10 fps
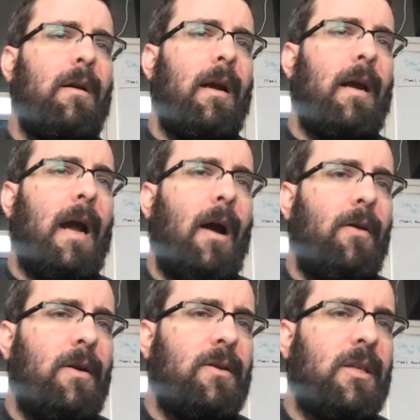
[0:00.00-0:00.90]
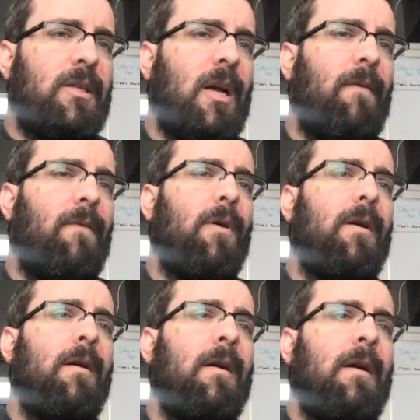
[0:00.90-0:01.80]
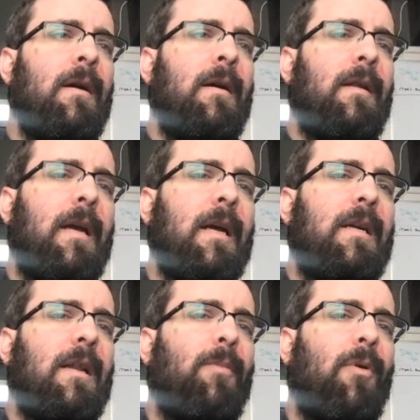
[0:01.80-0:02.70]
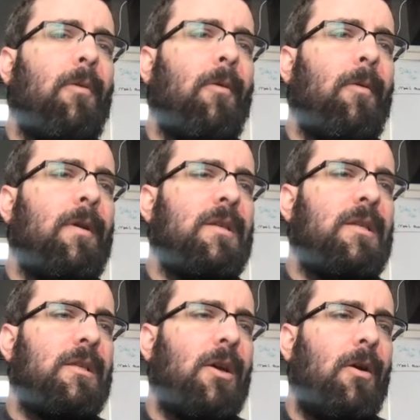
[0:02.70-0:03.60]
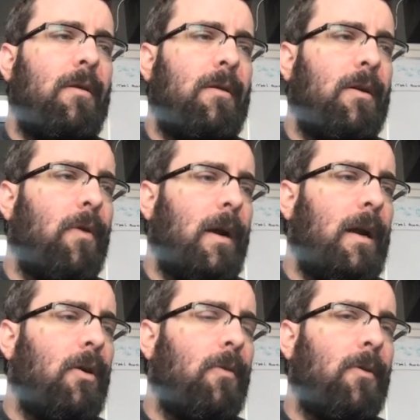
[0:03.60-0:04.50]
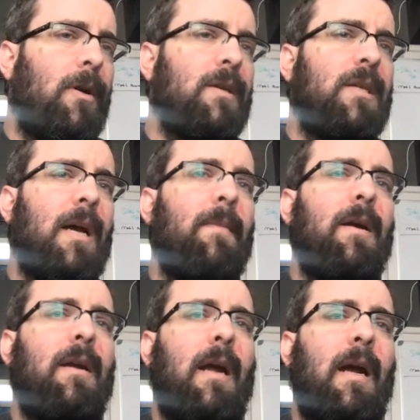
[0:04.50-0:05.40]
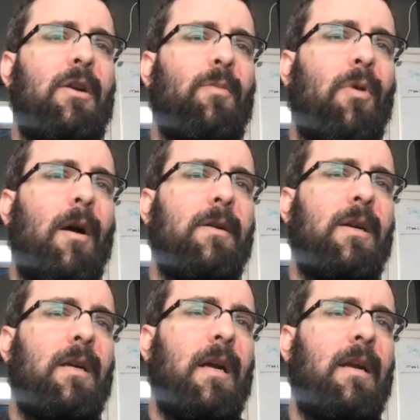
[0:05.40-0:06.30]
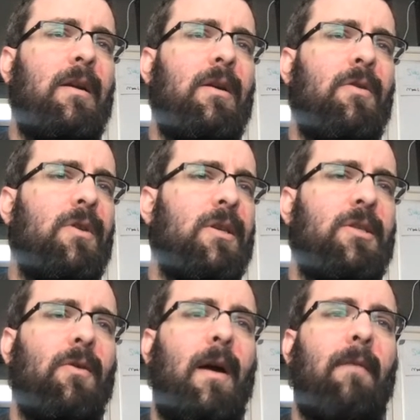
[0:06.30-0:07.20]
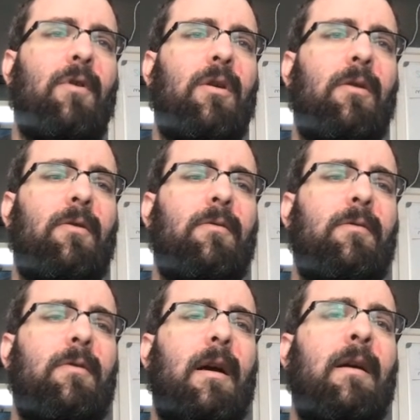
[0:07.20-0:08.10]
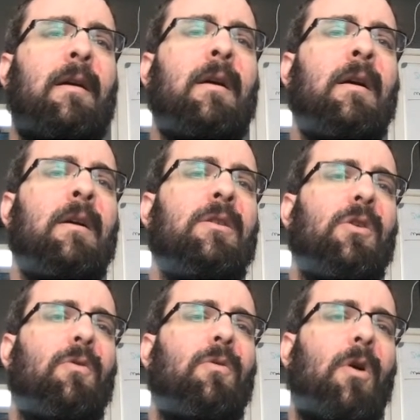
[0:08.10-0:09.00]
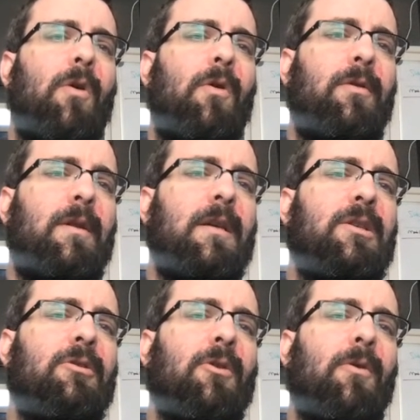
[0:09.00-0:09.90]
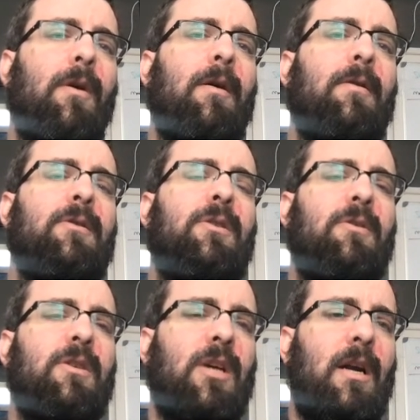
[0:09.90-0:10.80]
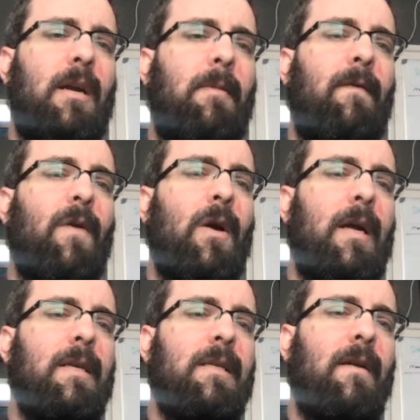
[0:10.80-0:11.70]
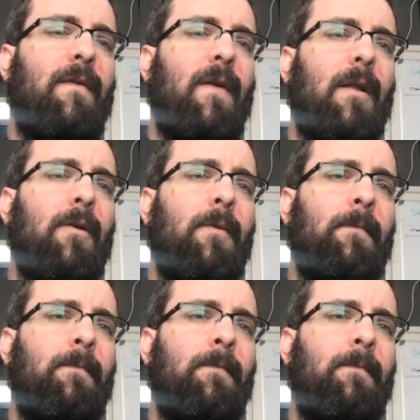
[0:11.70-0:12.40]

and how to use the software than get to the point where this is the graded homework assignment and your project and you just don't have a clue. Okay, so go through these tutorials. They're designed to be very easy to follow.